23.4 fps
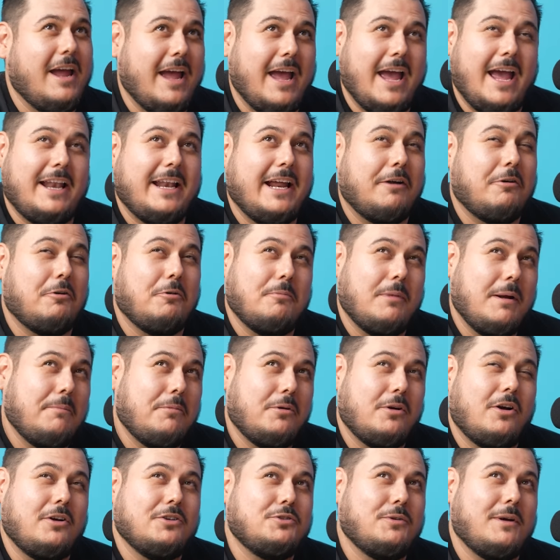And I
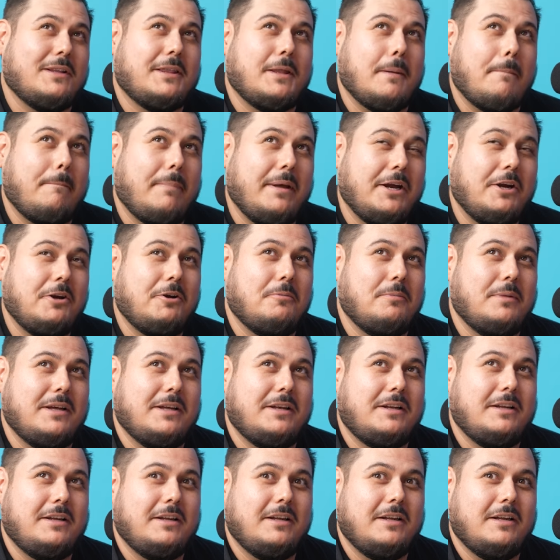remember also at the
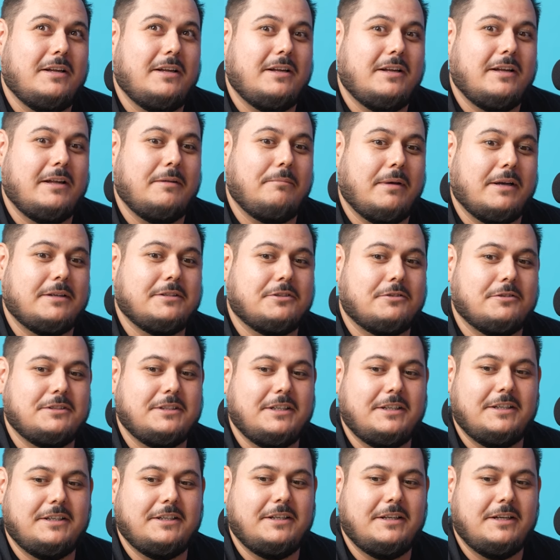pyramid in Mexico
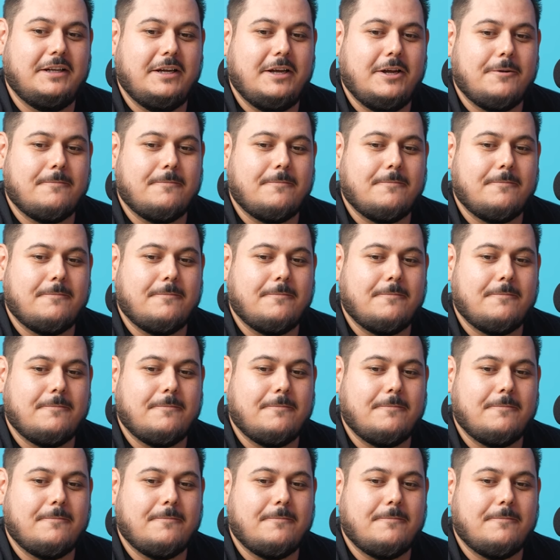City,